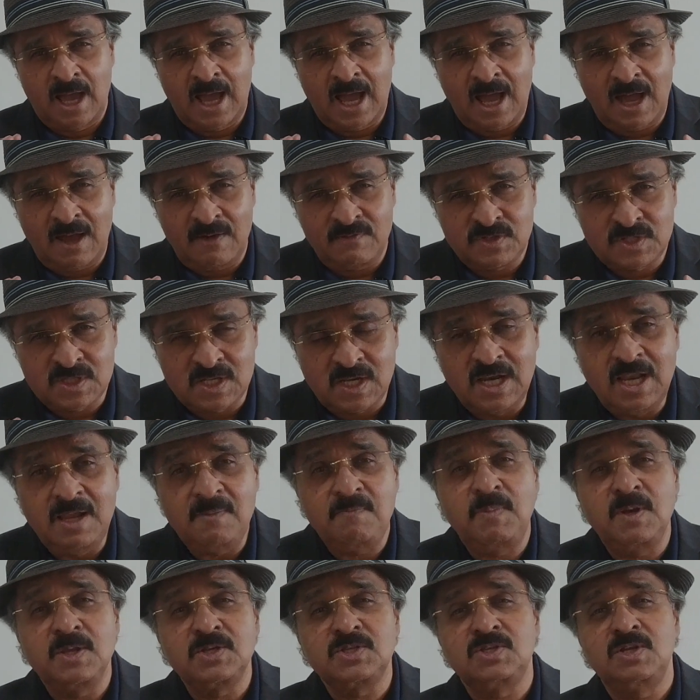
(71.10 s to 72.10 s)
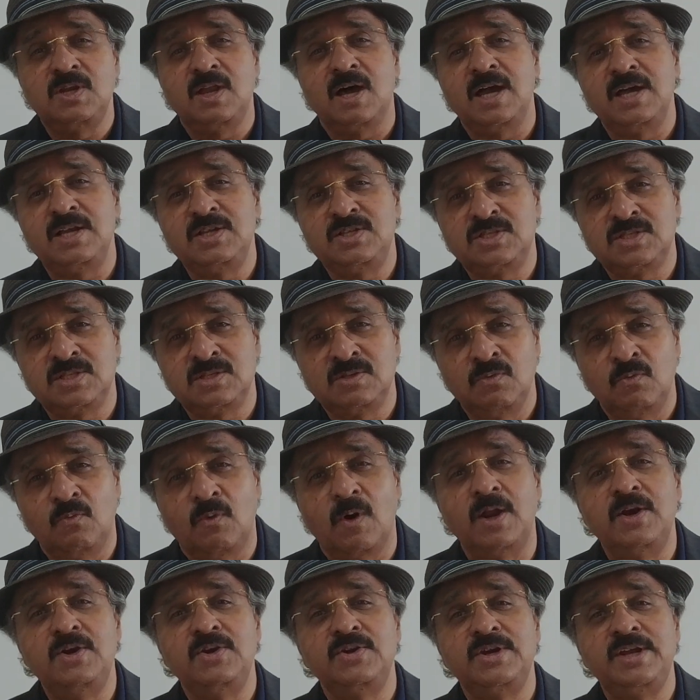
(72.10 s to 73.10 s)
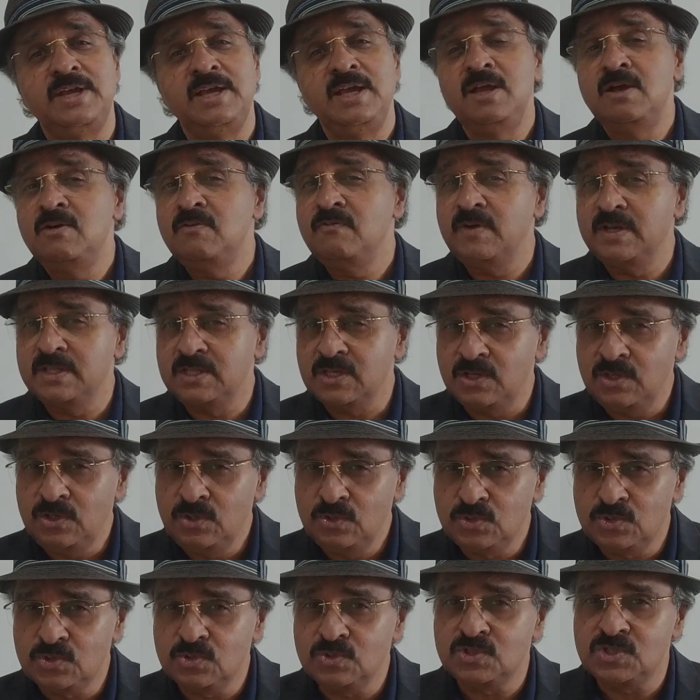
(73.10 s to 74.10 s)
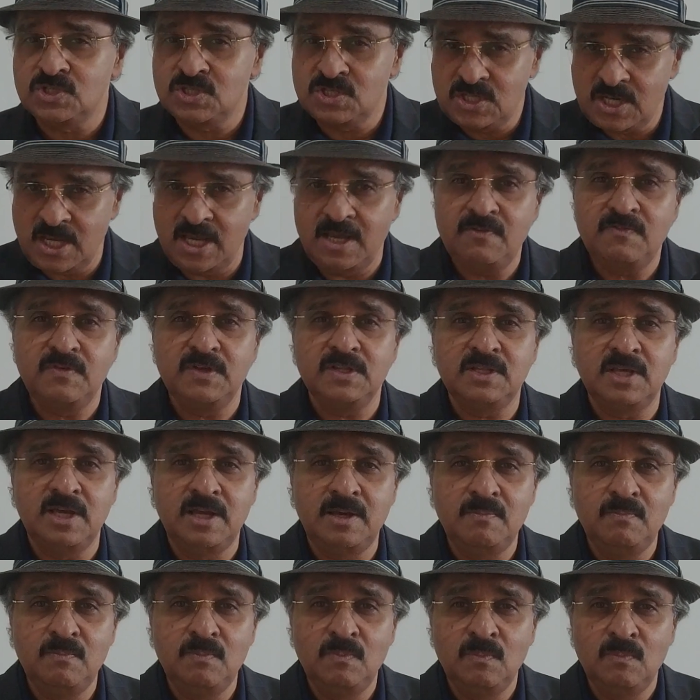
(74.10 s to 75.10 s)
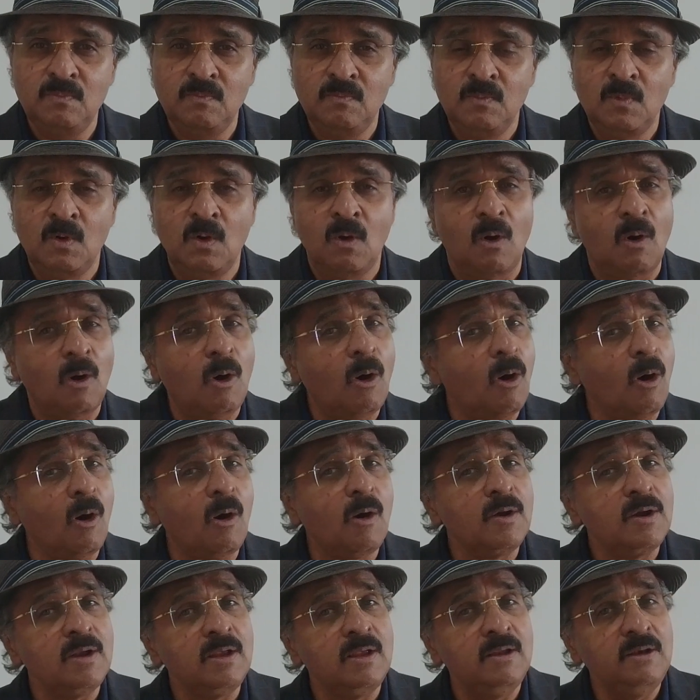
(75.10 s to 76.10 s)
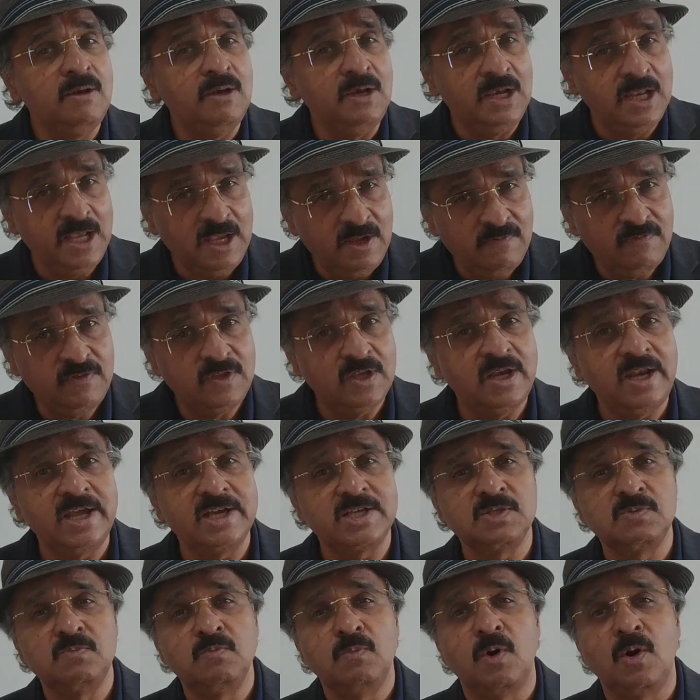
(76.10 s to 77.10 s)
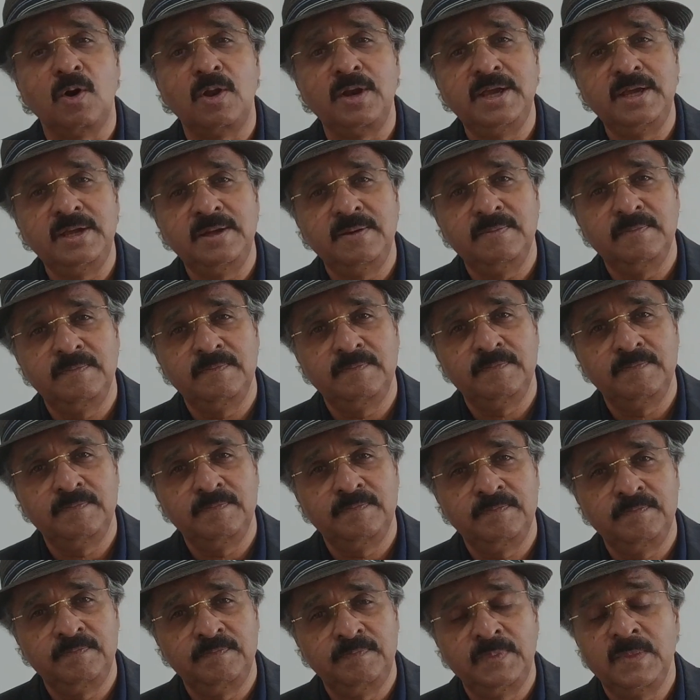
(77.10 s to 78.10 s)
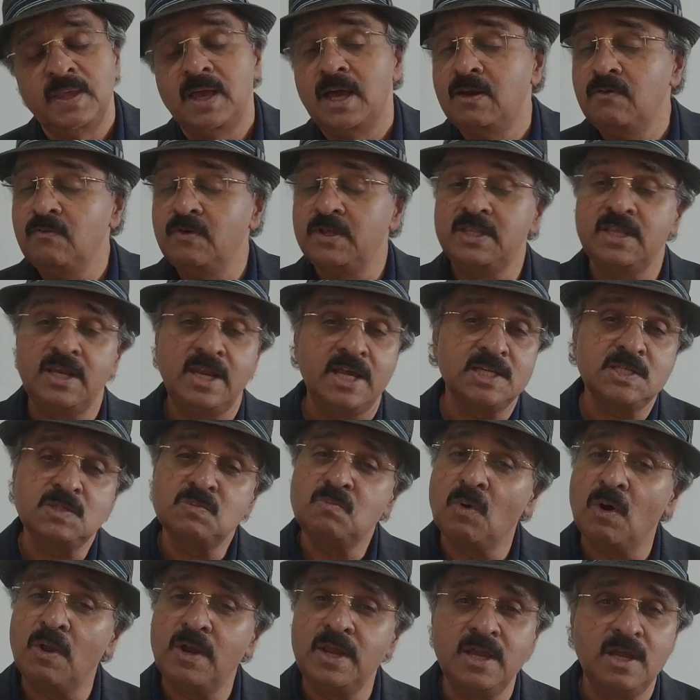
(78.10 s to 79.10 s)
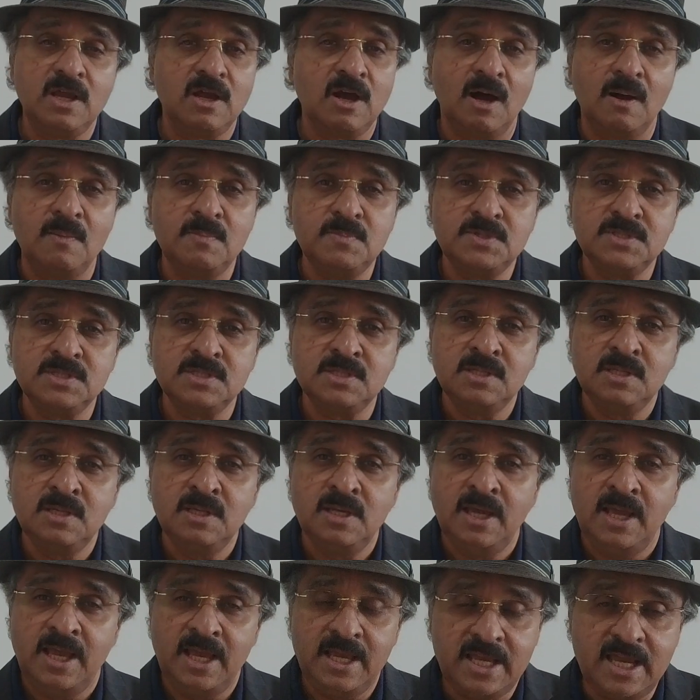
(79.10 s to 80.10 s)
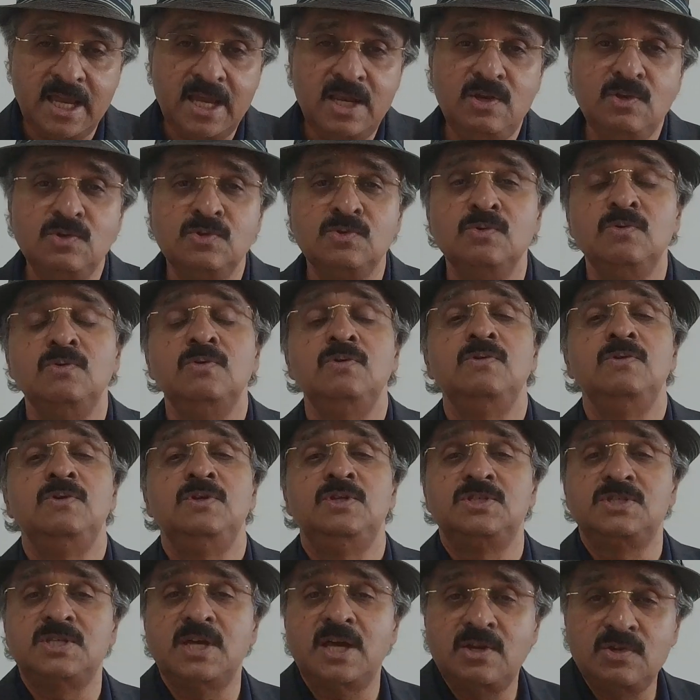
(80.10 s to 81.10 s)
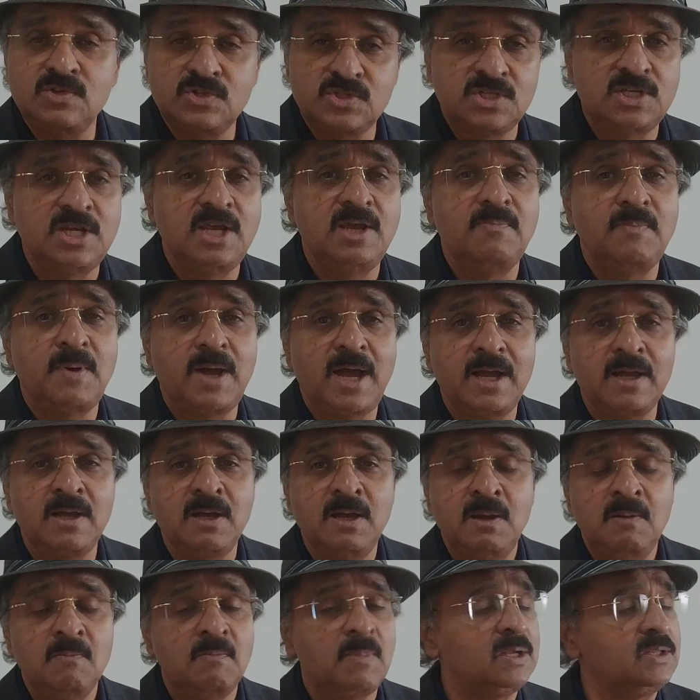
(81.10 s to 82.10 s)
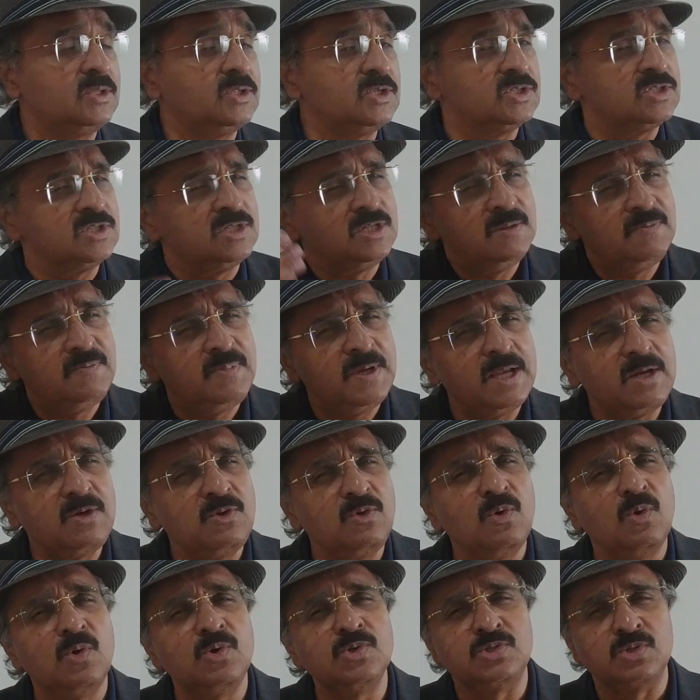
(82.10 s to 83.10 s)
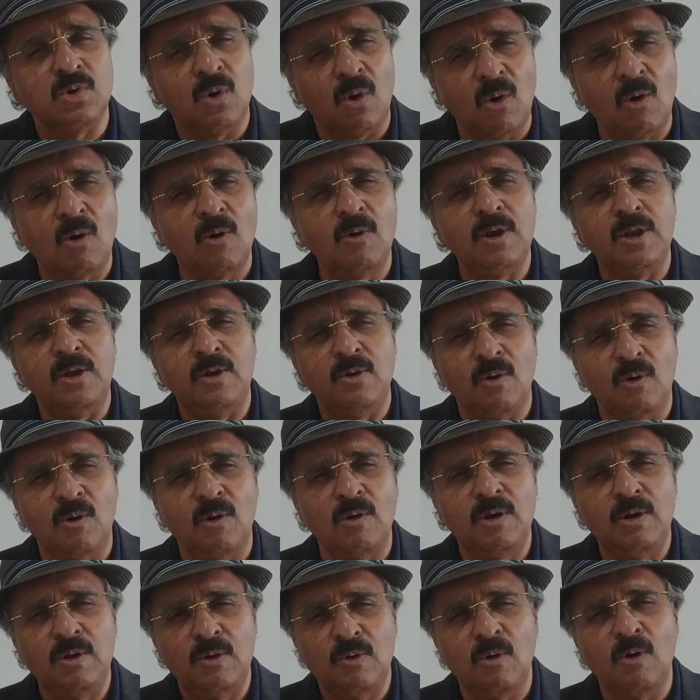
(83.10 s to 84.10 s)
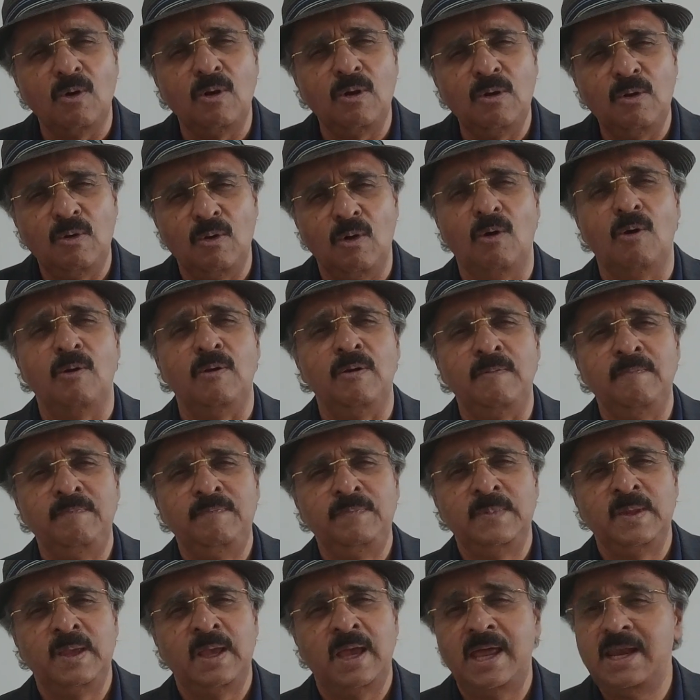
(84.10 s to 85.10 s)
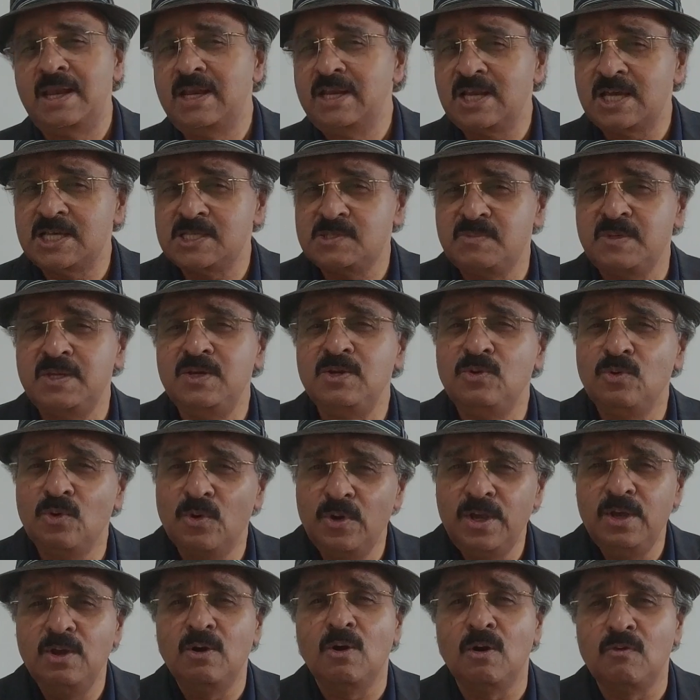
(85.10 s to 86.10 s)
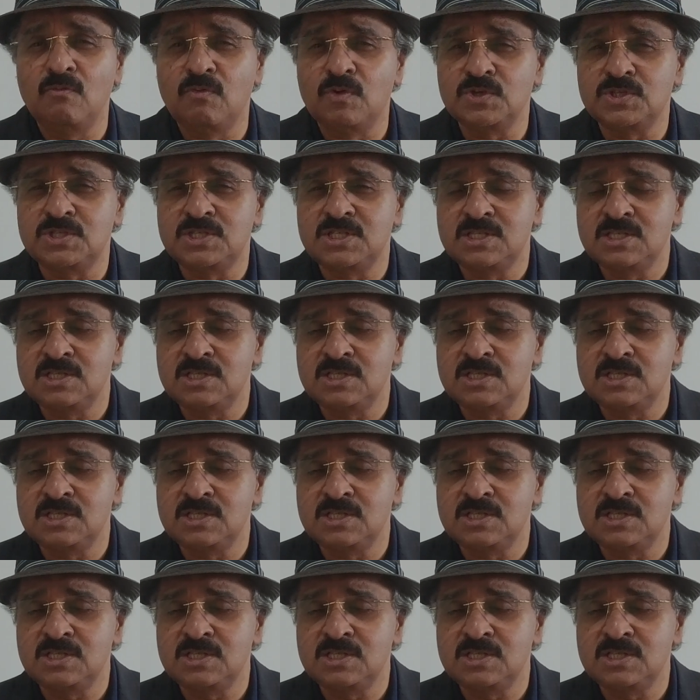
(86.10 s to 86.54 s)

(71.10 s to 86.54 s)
have sleepless nights wondering whether you should stay with him or leave the next morning? And when the next morning comes, again you decide to stay back, but this debate goes on and on and on and on. And it has been going on for